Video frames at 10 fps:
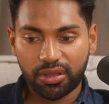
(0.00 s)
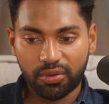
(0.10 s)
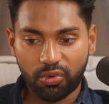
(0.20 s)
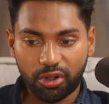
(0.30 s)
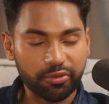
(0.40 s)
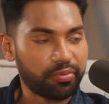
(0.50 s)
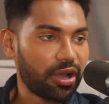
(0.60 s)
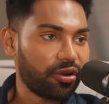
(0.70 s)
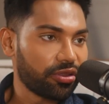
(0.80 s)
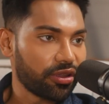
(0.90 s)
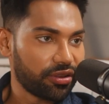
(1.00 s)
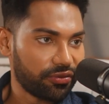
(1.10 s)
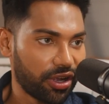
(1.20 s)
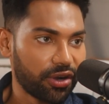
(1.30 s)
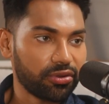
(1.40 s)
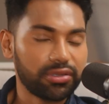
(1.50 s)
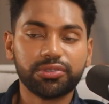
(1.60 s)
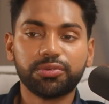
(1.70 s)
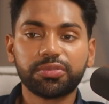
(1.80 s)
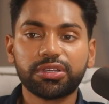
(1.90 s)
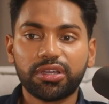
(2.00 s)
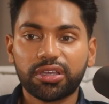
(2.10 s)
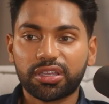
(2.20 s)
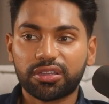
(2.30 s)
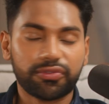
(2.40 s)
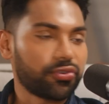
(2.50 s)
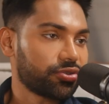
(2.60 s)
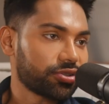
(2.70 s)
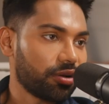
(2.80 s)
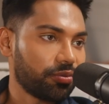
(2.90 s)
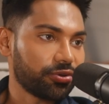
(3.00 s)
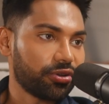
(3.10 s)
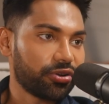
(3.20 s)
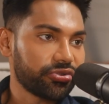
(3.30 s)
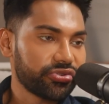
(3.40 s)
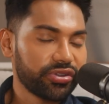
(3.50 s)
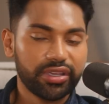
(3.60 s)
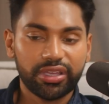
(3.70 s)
word of mouth and the viral loop in the first couple years.